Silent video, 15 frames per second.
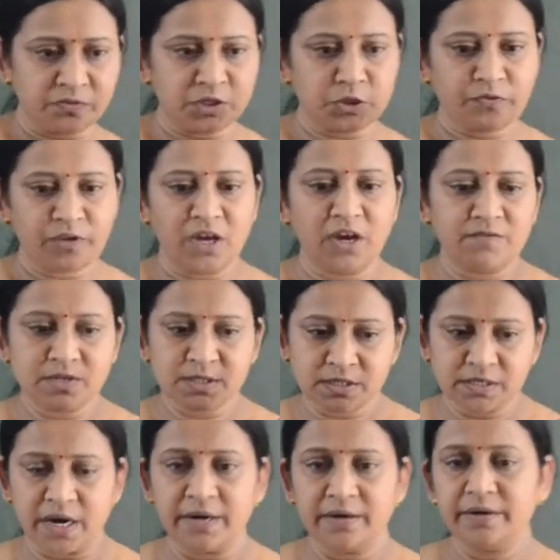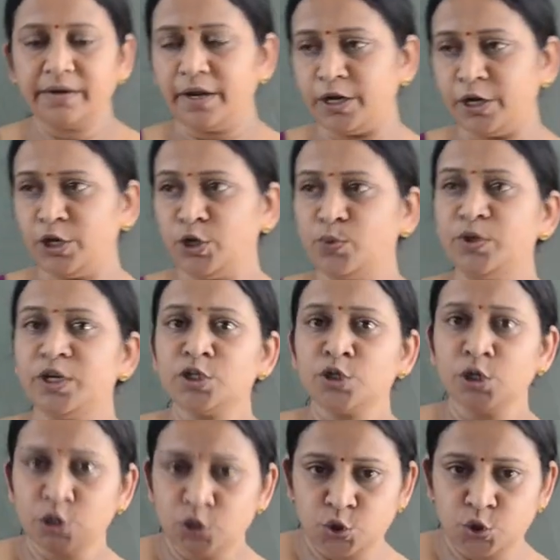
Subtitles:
which we have studied in unit